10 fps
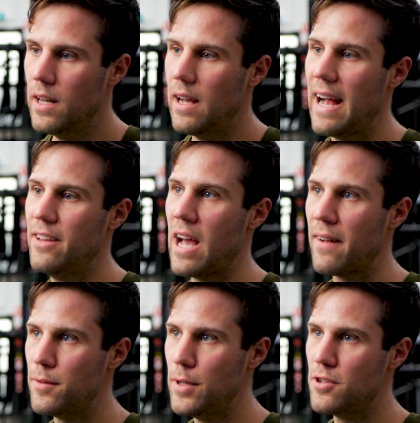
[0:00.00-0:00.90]
and you have
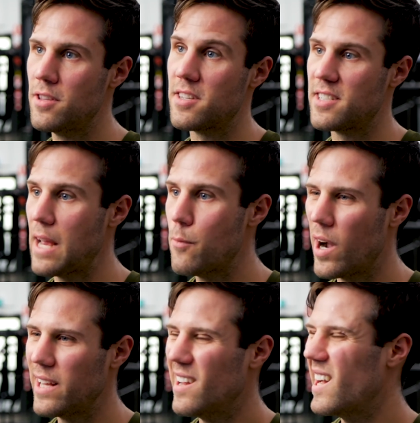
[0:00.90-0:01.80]
to be using the same
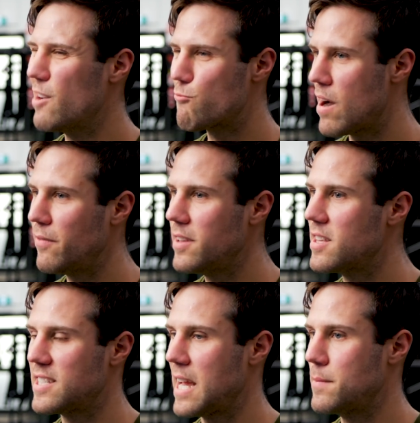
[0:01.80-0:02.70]
weight and roughly the same